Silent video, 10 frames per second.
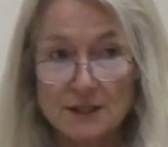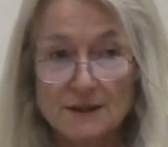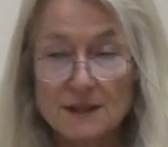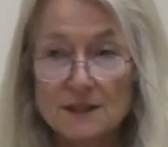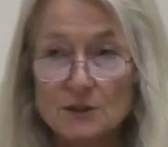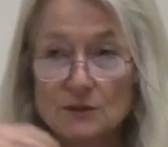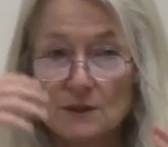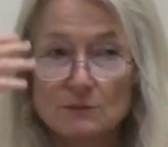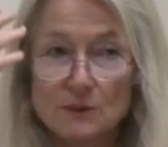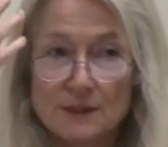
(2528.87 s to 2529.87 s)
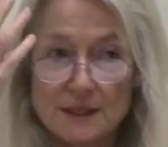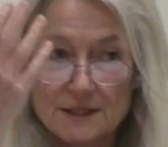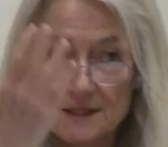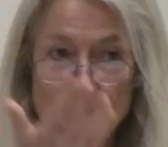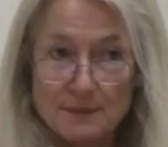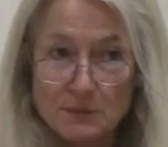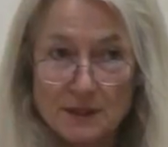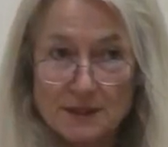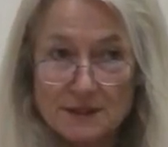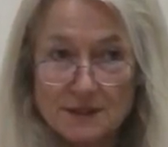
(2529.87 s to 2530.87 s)
and then you will need
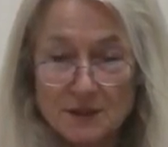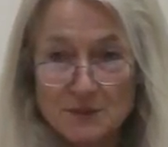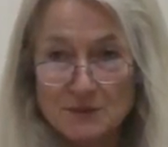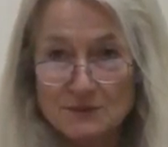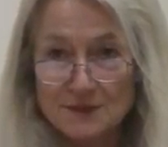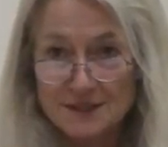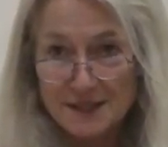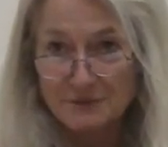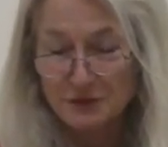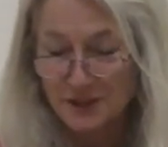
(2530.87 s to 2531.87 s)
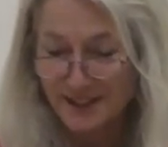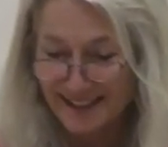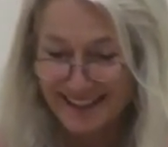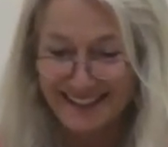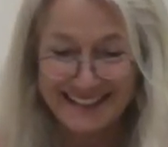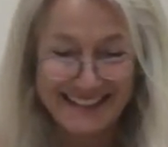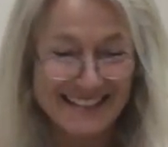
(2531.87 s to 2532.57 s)
someone to help you decipher it.